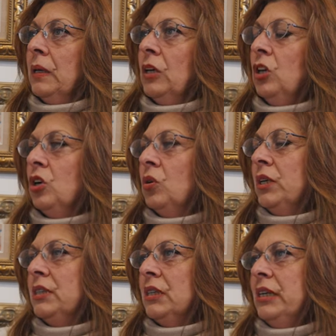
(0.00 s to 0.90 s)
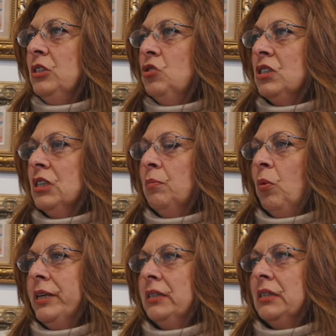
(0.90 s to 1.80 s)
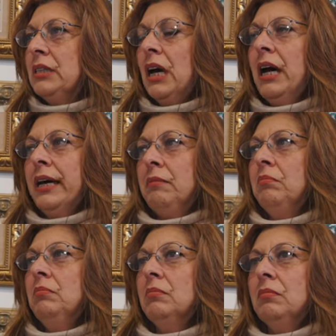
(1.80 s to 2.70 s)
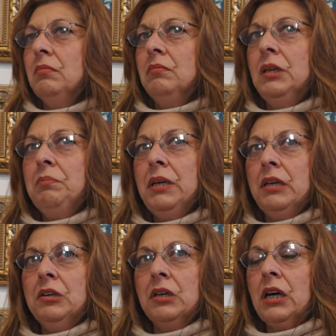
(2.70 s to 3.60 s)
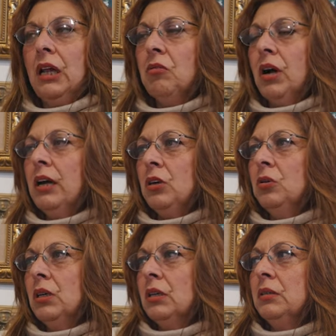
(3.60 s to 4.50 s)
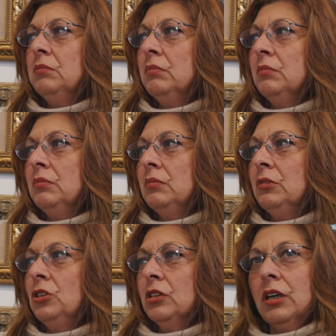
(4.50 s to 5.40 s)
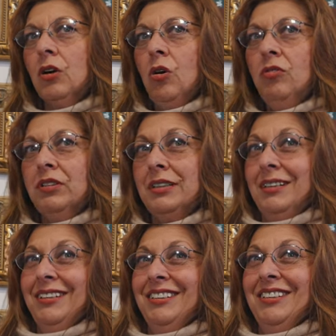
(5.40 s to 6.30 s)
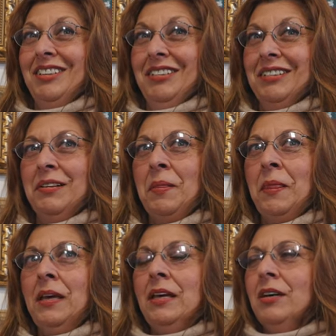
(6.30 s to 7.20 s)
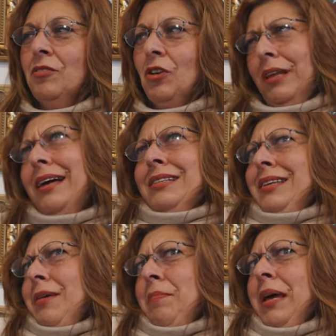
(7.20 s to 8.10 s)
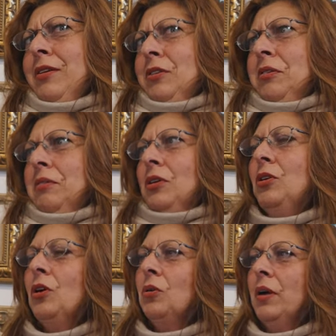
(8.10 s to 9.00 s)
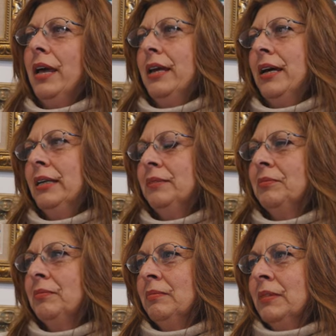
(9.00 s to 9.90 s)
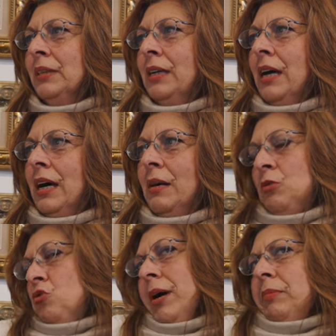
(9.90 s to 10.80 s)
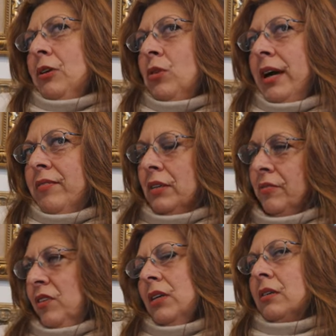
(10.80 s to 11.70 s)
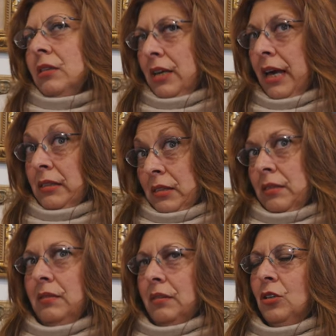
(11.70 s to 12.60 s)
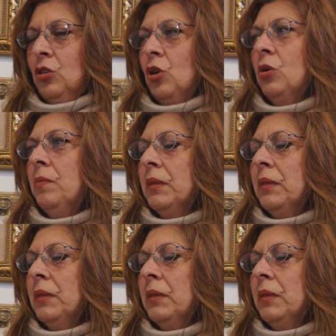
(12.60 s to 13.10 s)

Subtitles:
you know, it's an interesting point in time, me being here in Colorado during COVID for a landscape painter, you know, and I'm strapped, I don't have a vehicle yet, you know.